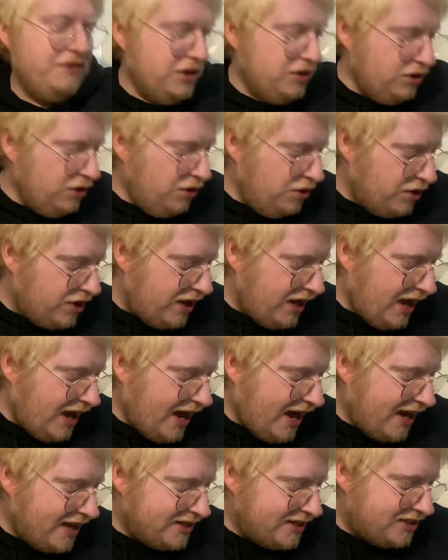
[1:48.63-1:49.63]
a look
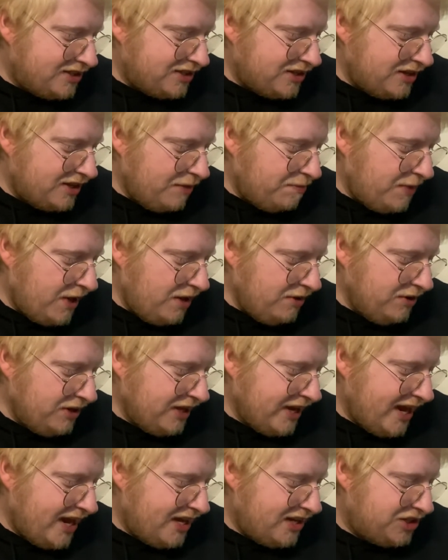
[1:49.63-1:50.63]
at a
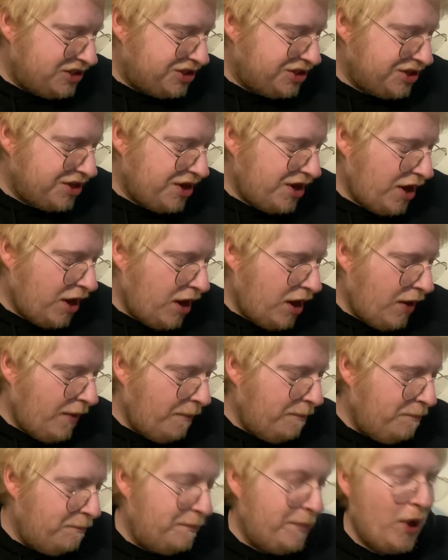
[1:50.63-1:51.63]
barrel-aged
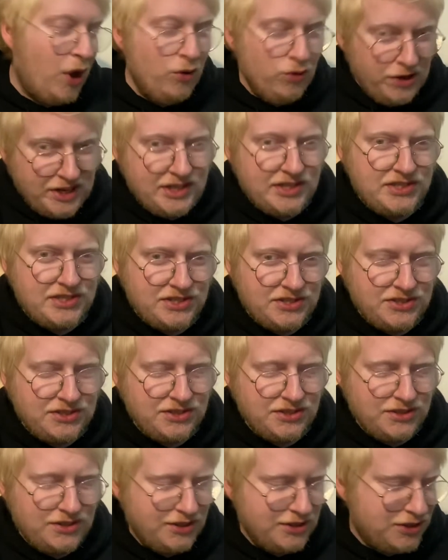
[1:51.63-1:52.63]
Boris
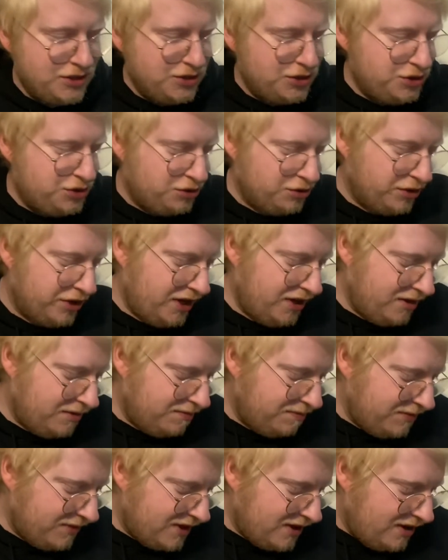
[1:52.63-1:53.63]
the Destroyer
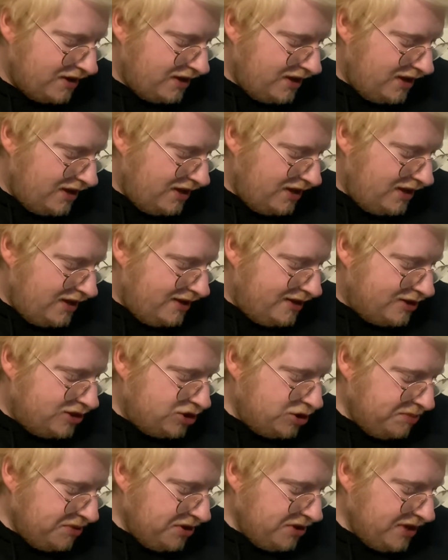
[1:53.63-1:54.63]

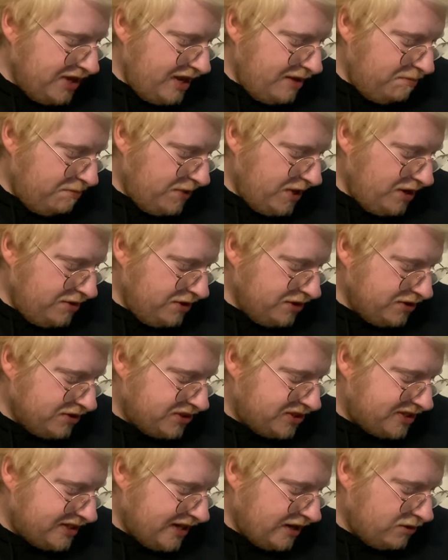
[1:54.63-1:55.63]
Double Imperial
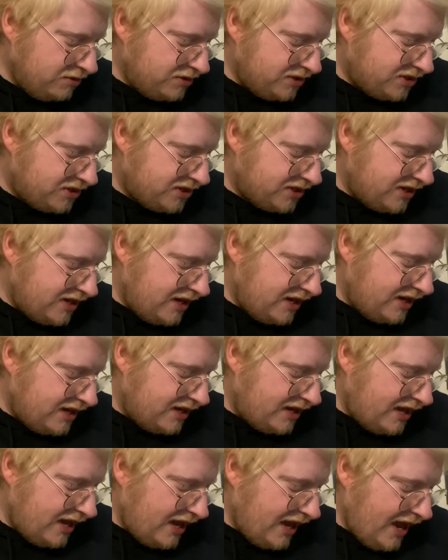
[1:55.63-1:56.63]
Stout,
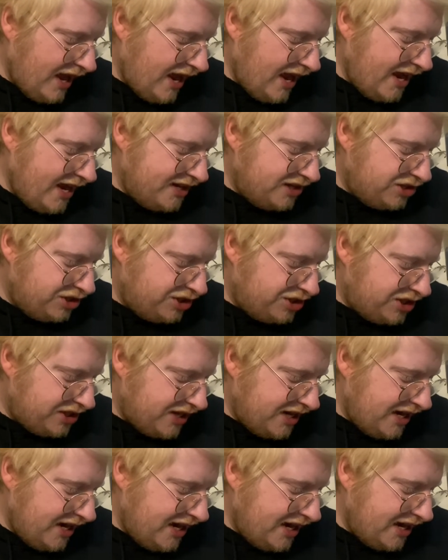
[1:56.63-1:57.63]
aged
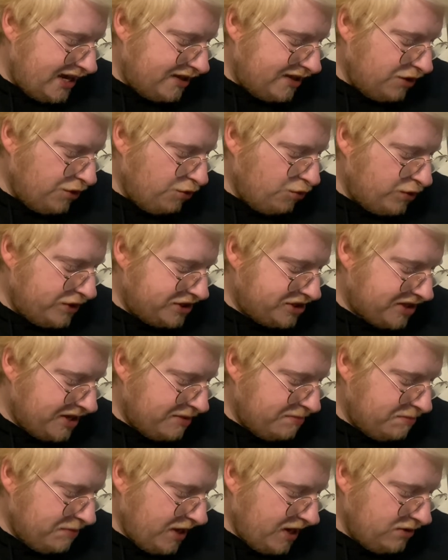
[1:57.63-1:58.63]
in whiskey
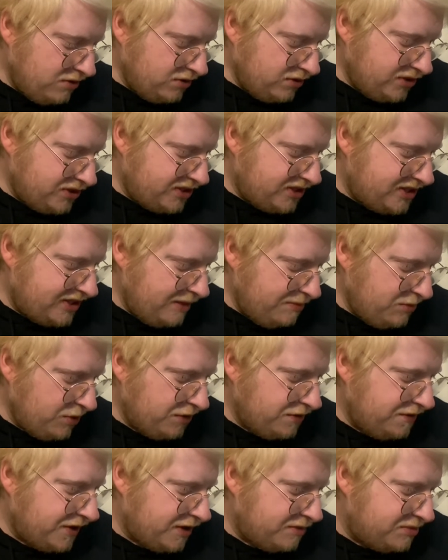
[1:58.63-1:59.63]
barrels, 10.5%
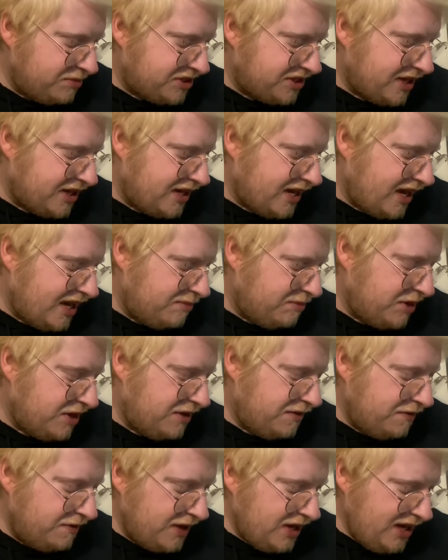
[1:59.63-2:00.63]

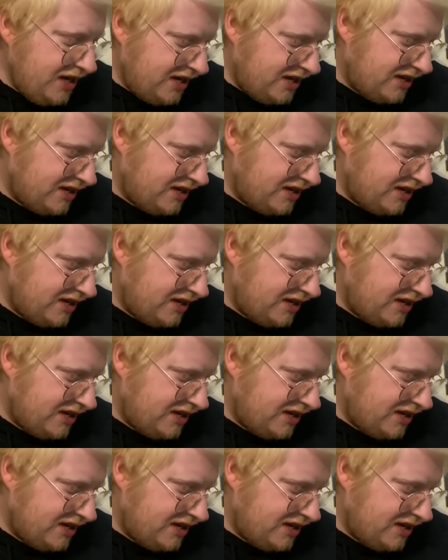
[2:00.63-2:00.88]
ABV.